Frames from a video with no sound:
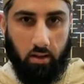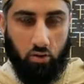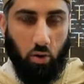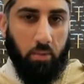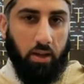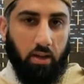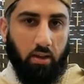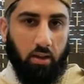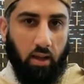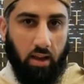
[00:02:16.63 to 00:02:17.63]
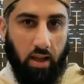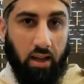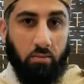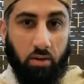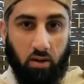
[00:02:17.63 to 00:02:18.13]
topic and
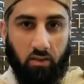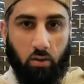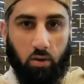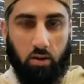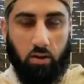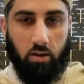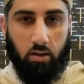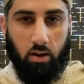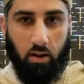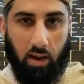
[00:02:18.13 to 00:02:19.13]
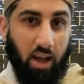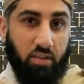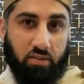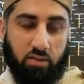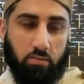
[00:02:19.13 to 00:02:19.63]
element of our
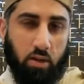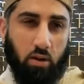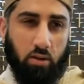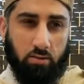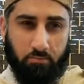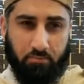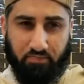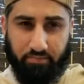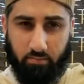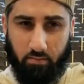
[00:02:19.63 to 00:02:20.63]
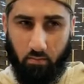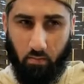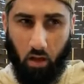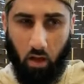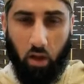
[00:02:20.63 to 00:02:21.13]
lives, because
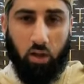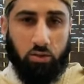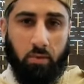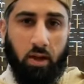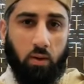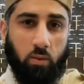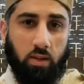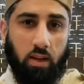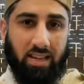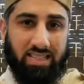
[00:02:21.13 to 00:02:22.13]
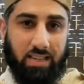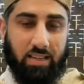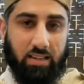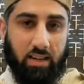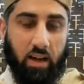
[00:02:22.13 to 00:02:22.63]
Allah subhanahu wa ta'ala
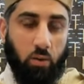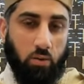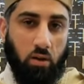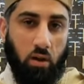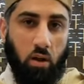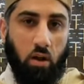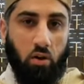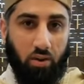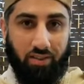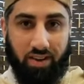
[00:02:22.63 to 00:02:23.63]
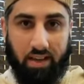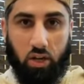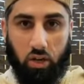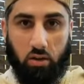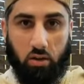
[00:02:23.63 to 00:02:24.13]
sent down
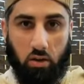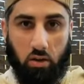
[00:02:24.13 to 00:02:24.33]
revelation.